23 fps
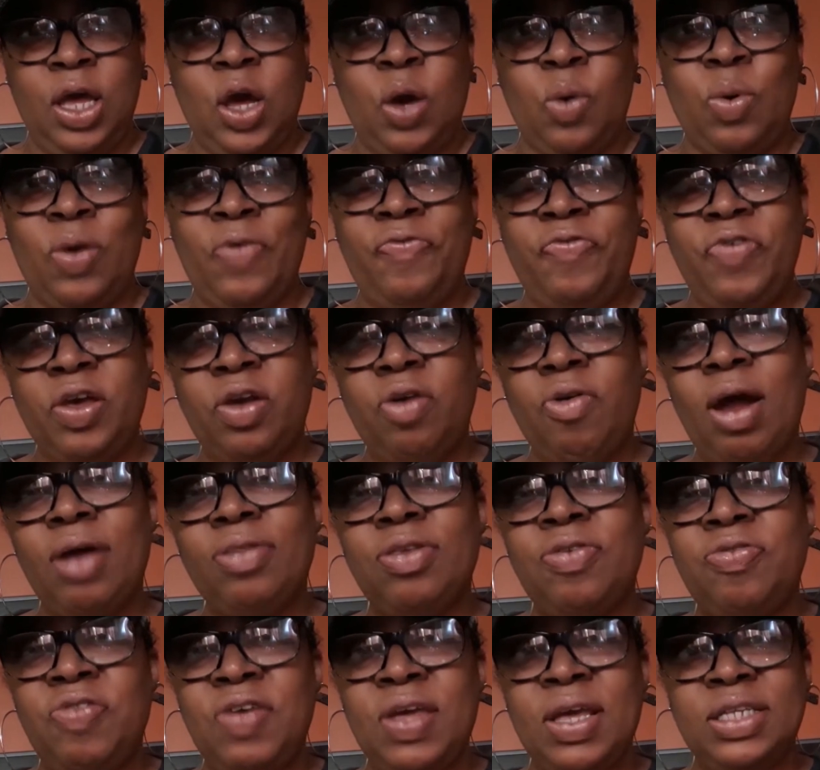We figure out the
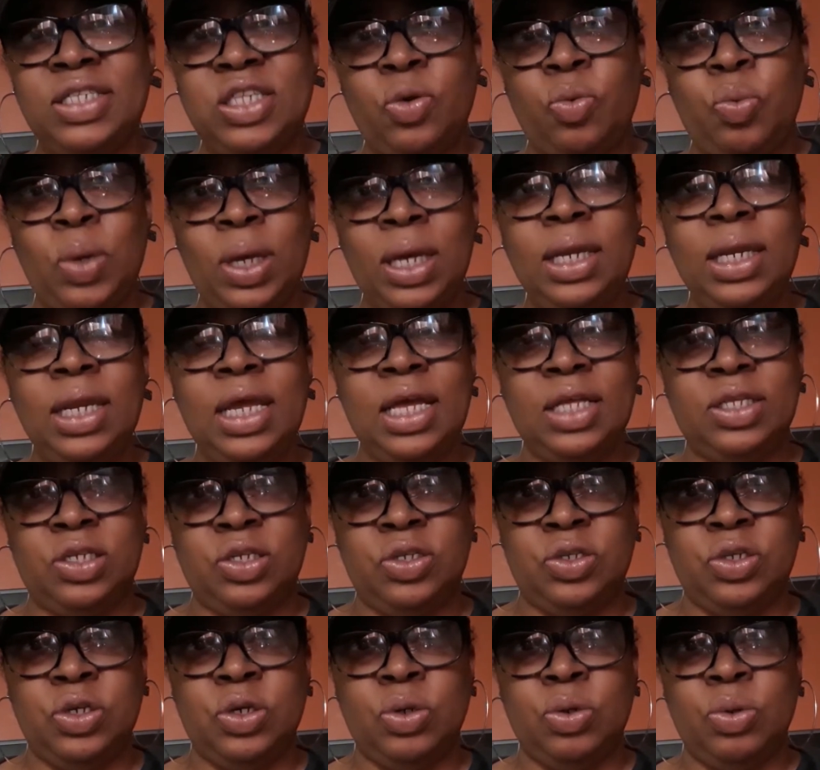things that we need to
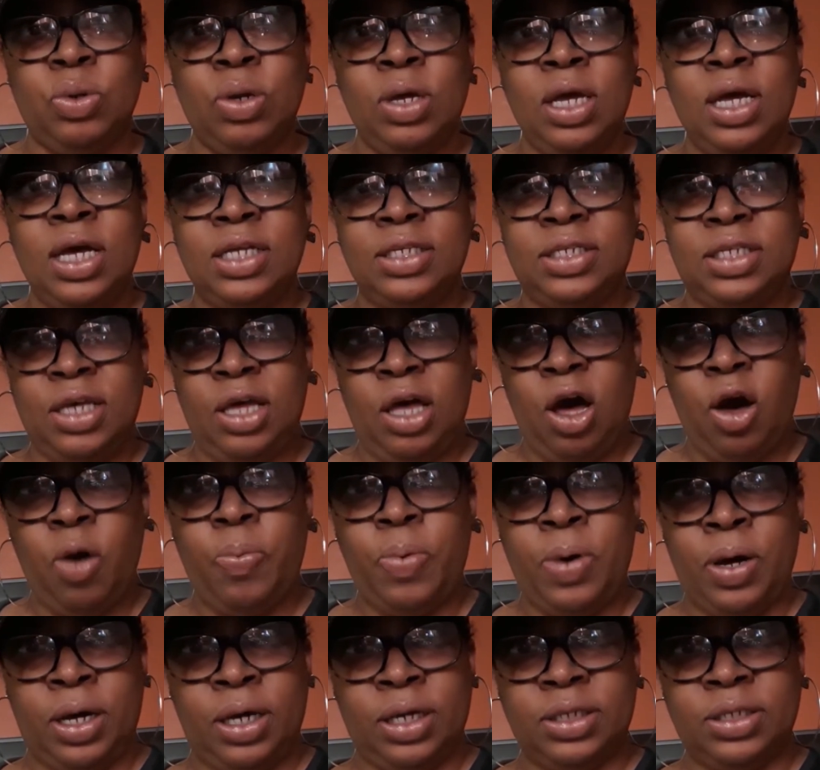do to help
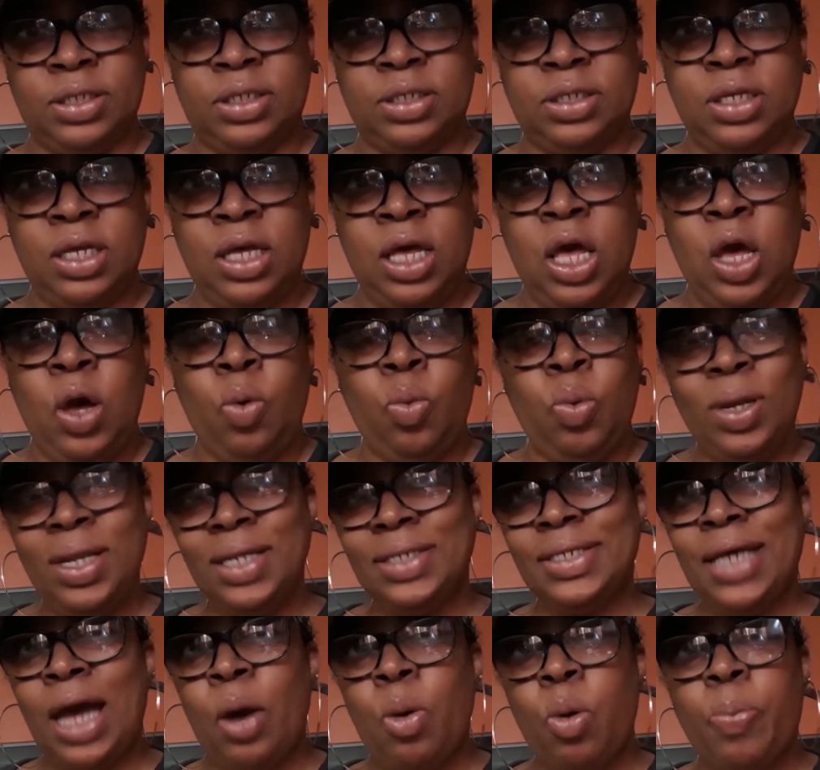us. What is
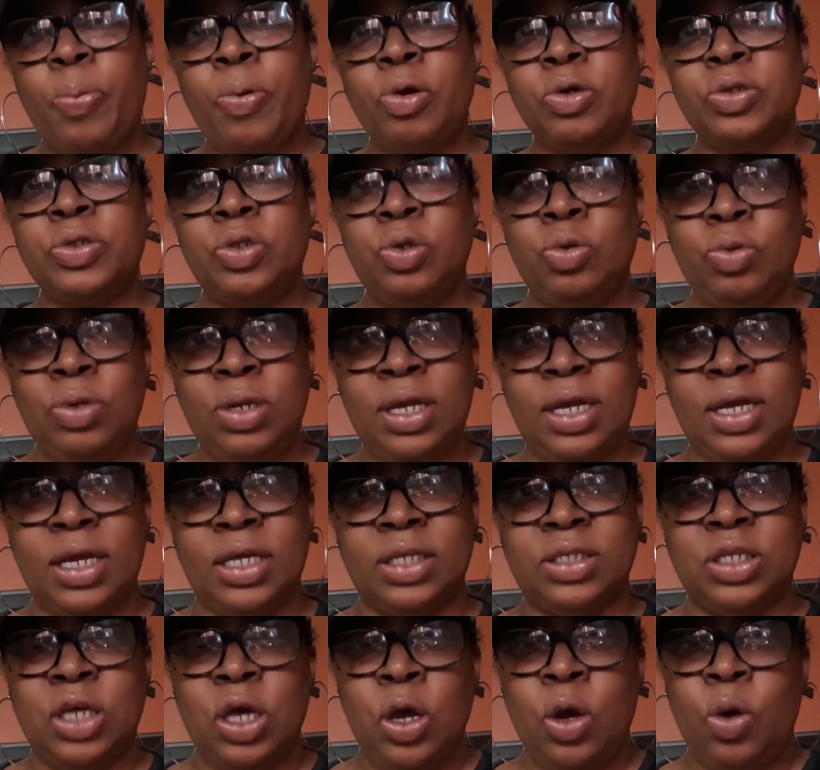our personal
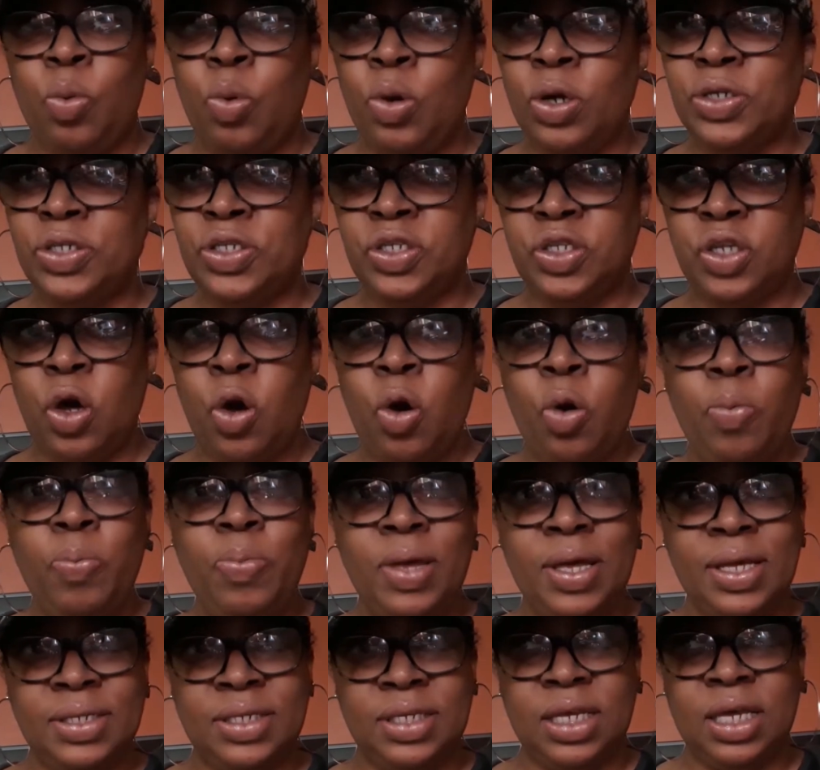needs? We're so
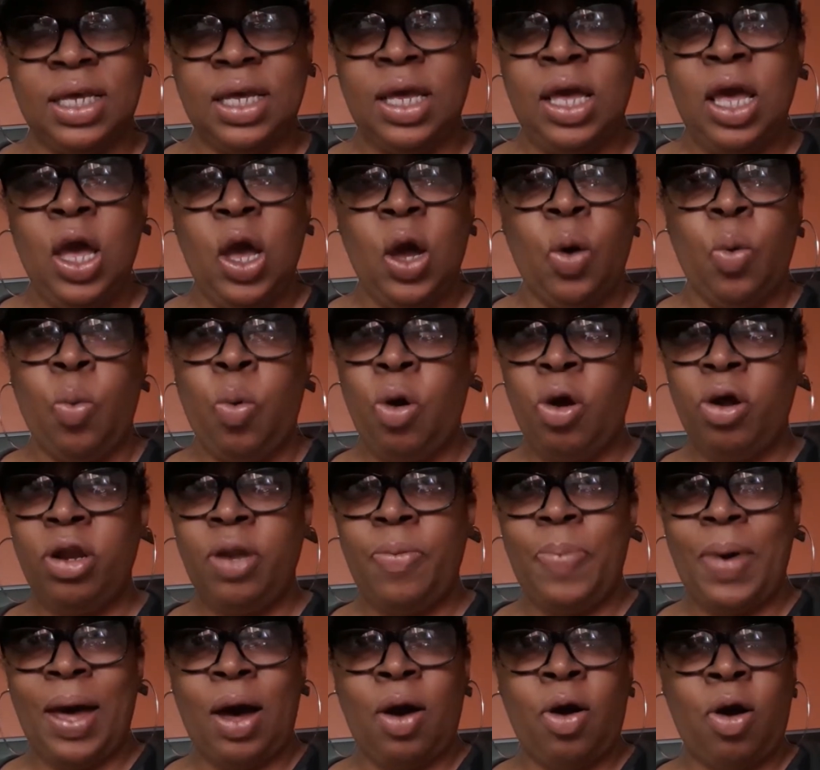busy worrying
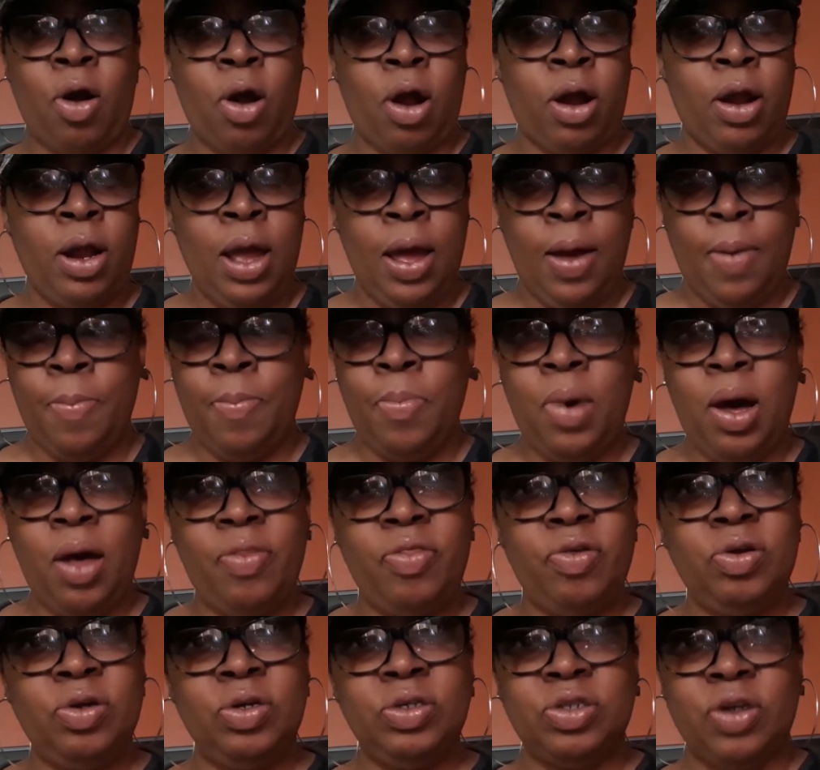about our
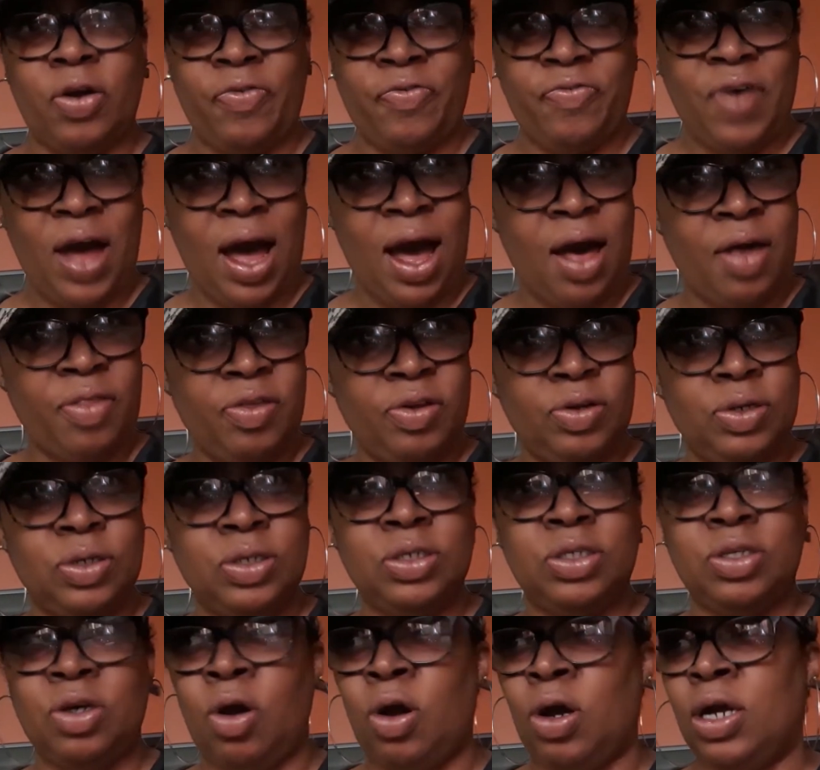mothers, our
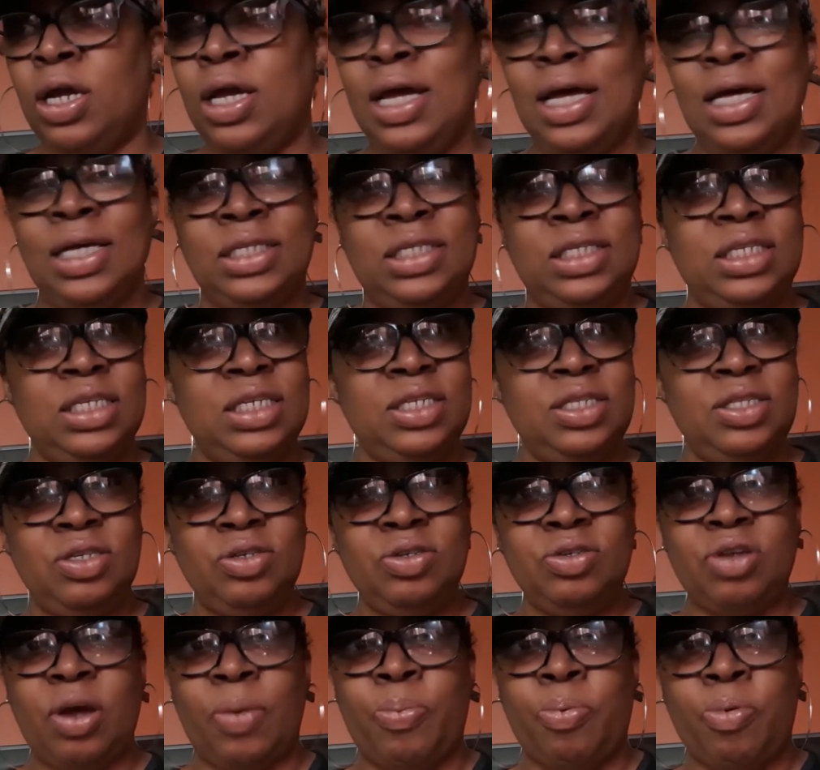fathers, our
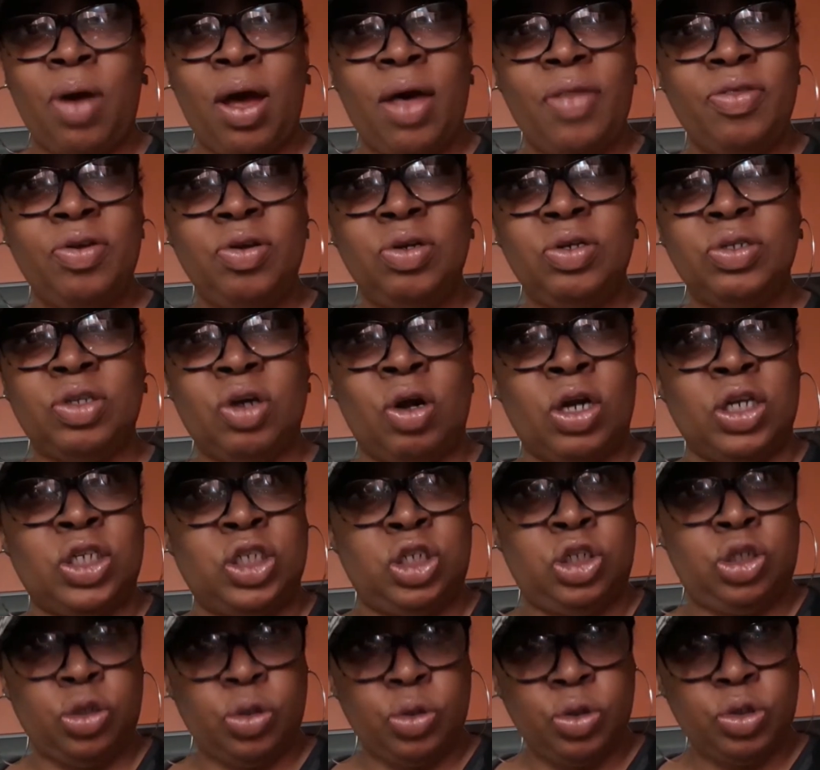sisters, our brothers, our
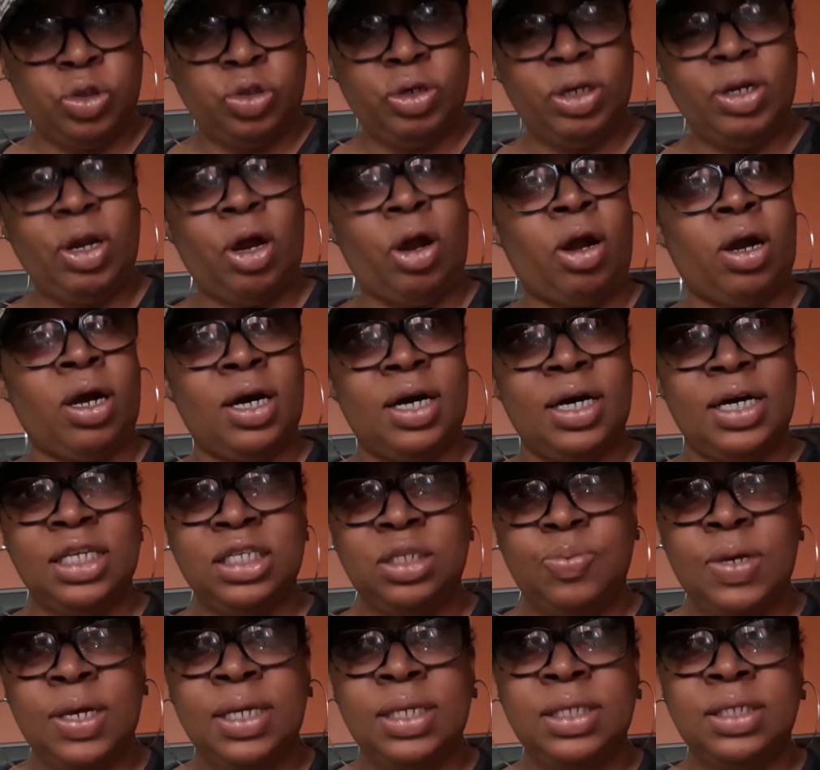children, our
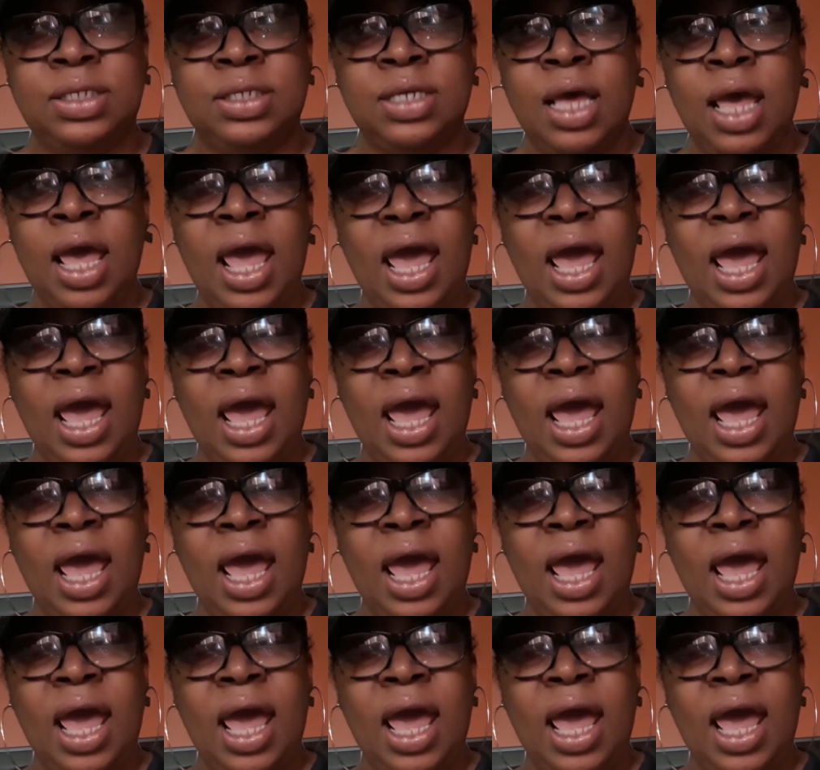husbands.